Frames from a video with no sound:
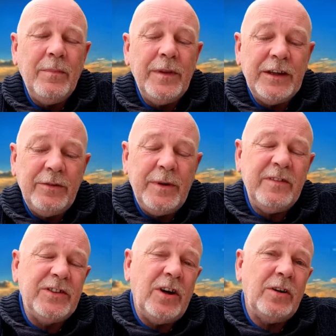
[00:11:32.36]
But that's a bit of
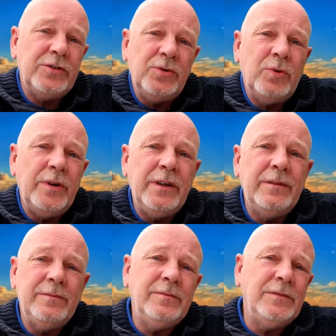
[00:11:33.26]
a dark story.
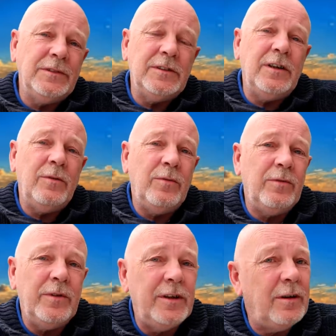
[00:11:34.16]

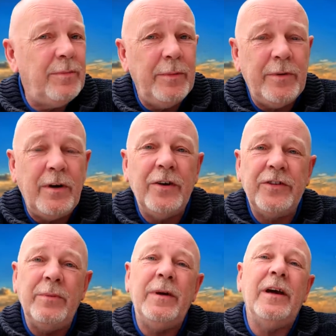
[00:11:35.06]
You know, people are
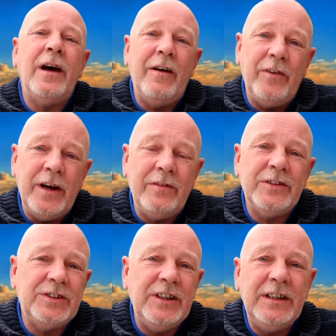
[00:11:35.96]
asking me, have I ever
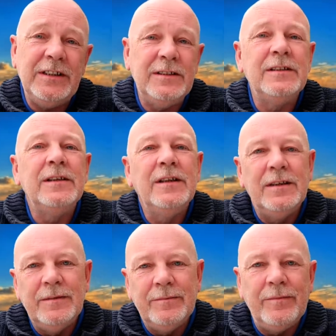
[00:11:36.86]
seen
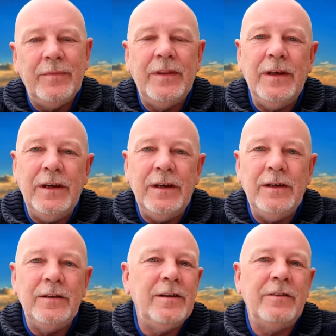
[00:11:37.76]

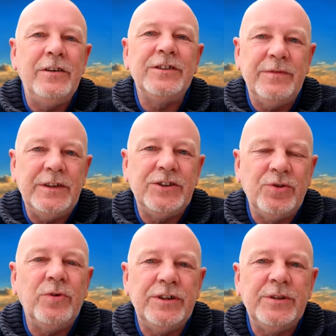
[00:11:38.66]
the reason for this
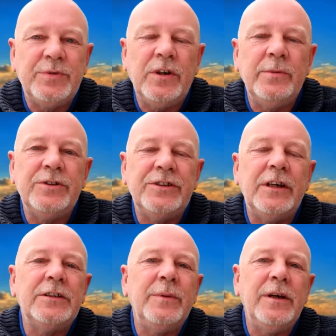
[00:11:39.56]
story is subscribers are
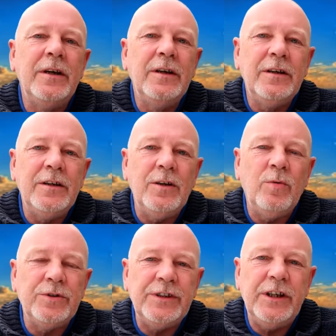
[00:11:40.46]
saying to me, you know,
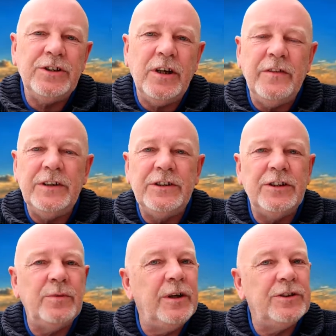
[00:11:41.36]
what's the HIV
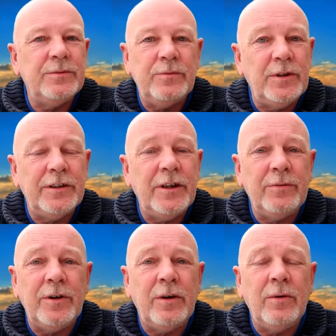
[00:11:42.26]
situation? Well, I
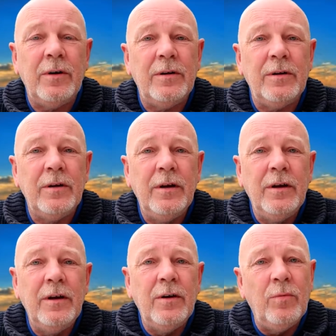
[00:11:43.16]
don't know.
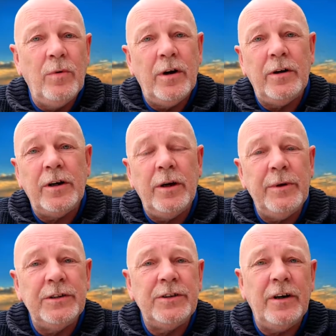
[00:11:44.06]
Where I'm
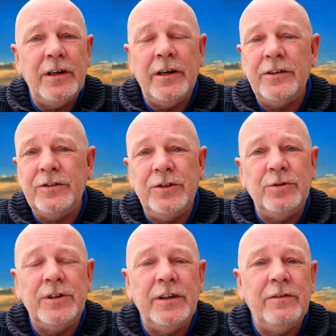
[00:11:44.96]
in Thailand, it's
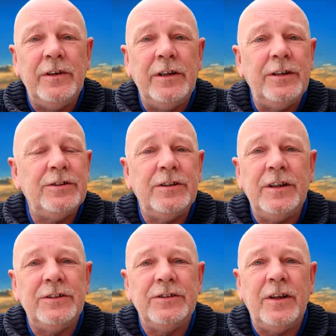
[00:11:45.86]
usually in the village and
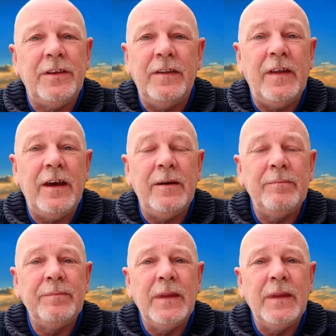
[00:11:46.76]
there's nothing there.